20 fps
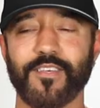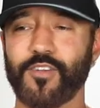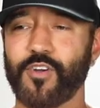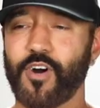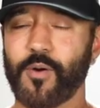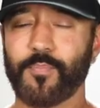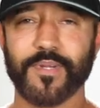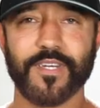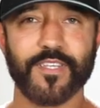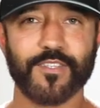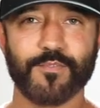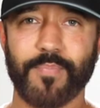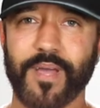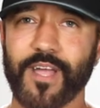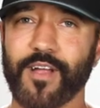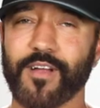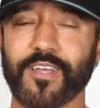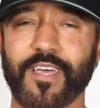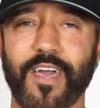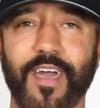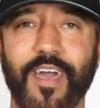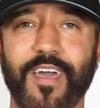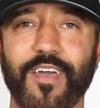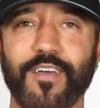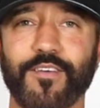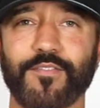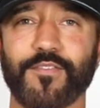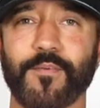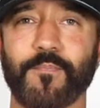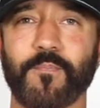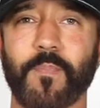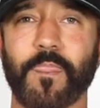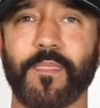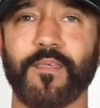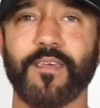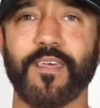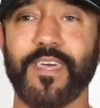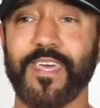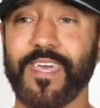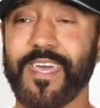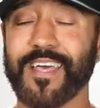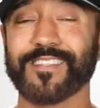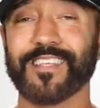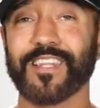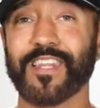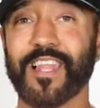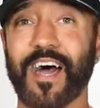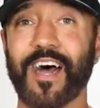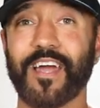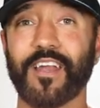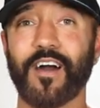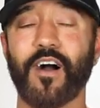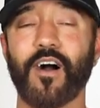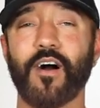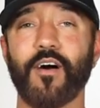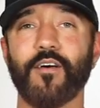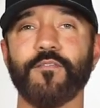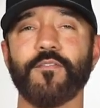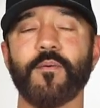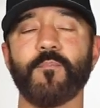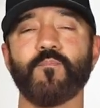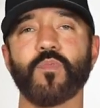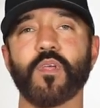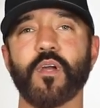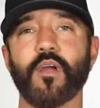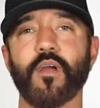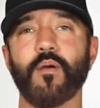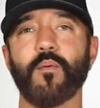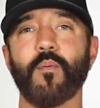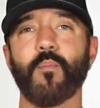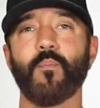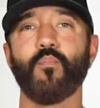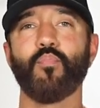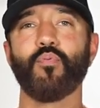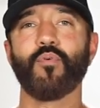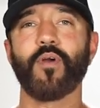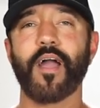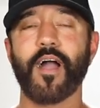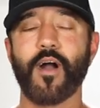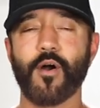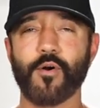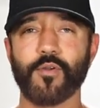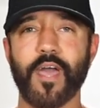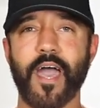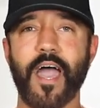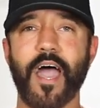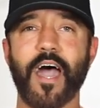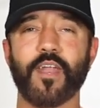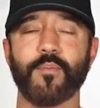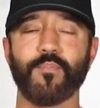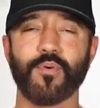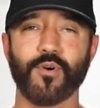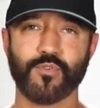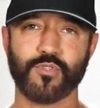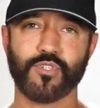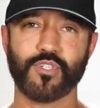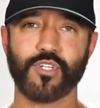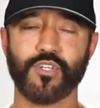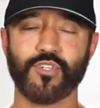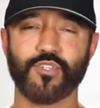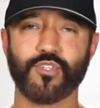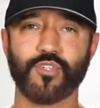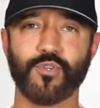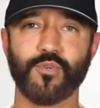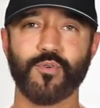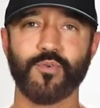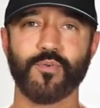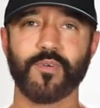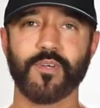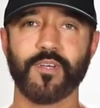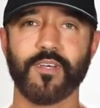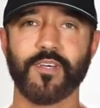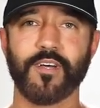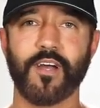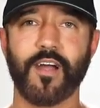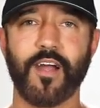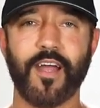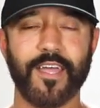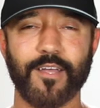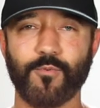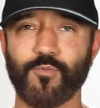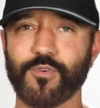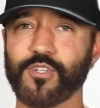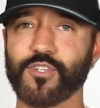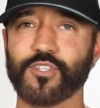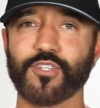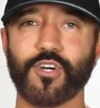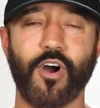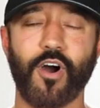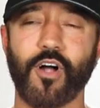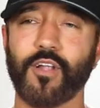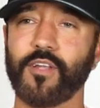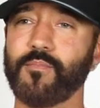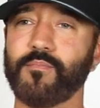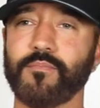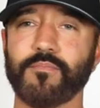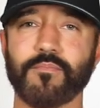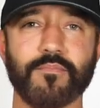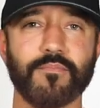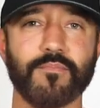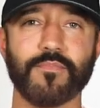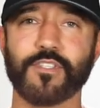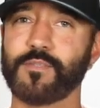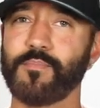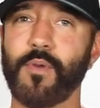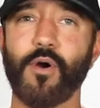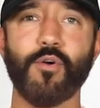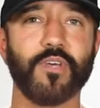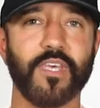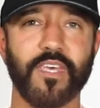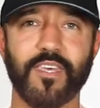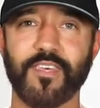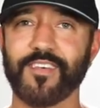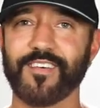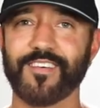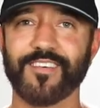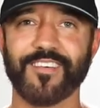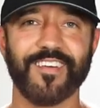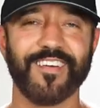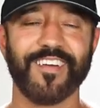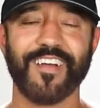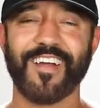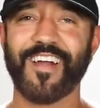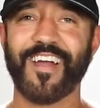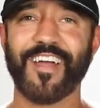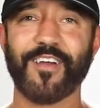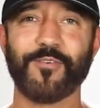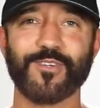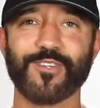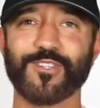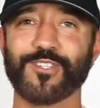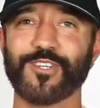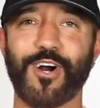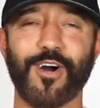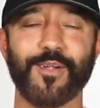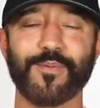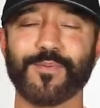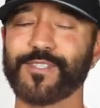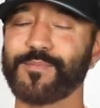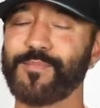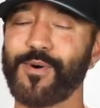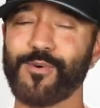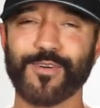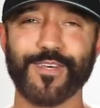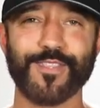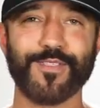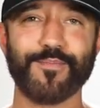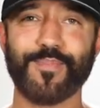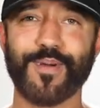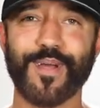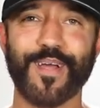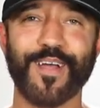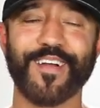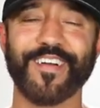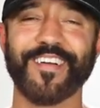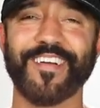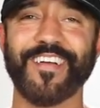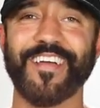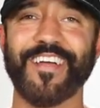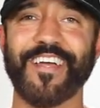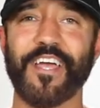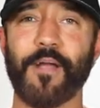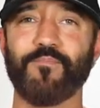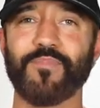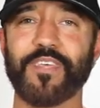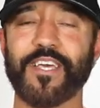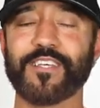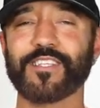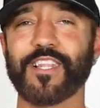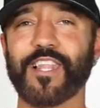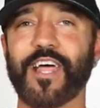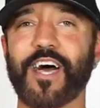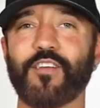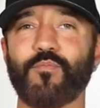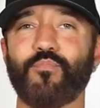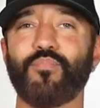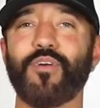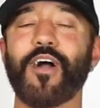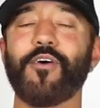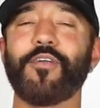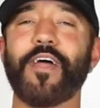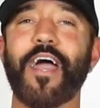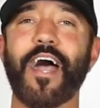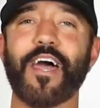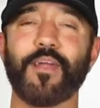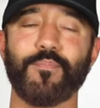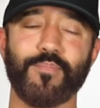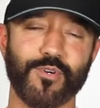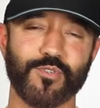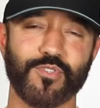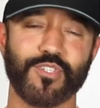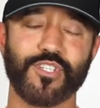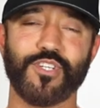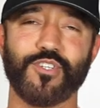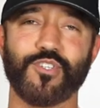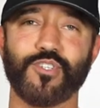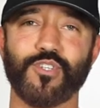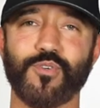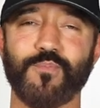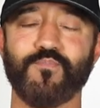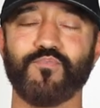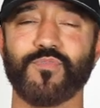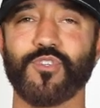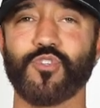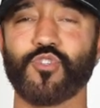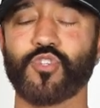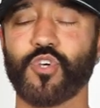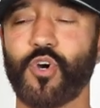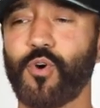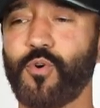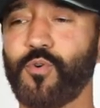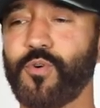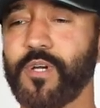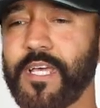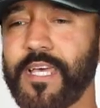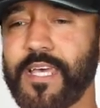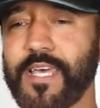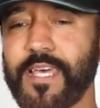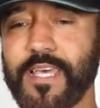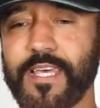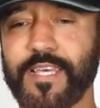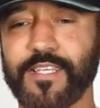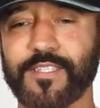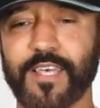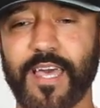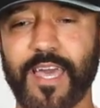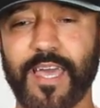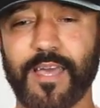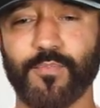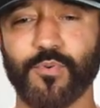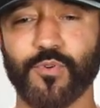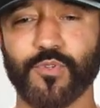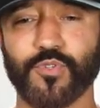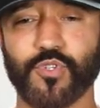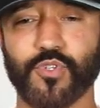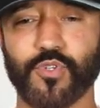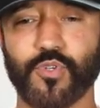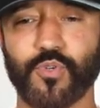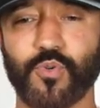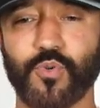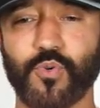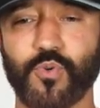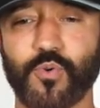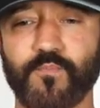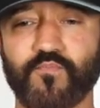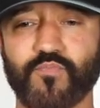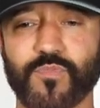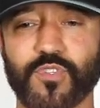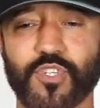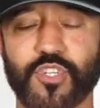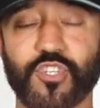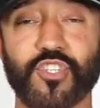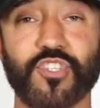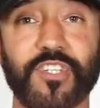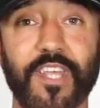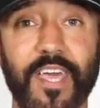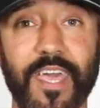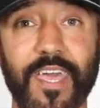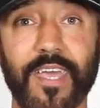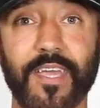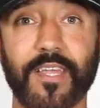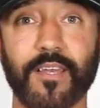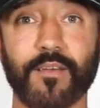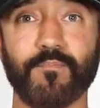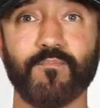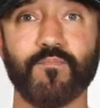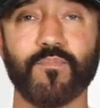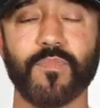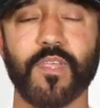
you know, up in his bear cave, he has a lot of brown adipose tissue, all right? We'll just call him Smokey, all right? We'll just call him Smokey the bear. He has a lot of brown adipose tissue. So he's able to sustain